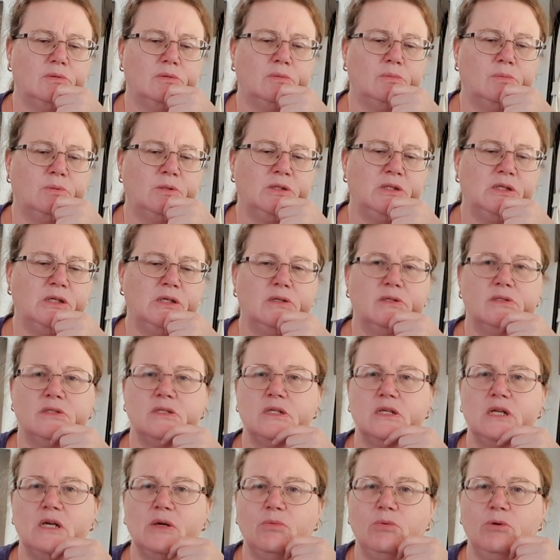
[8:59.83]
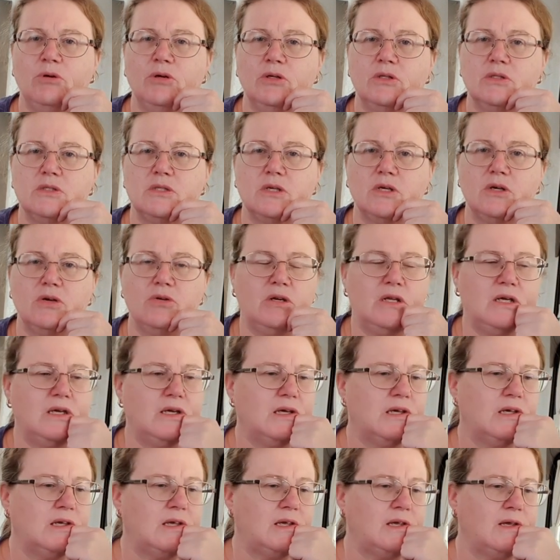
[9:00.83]
What the hell's a network security
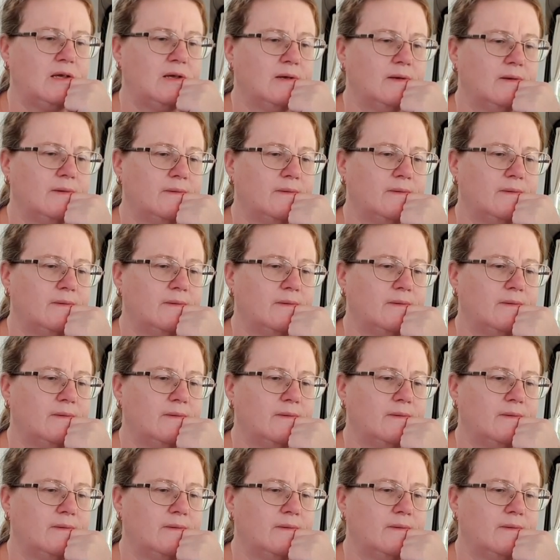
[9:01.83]
key?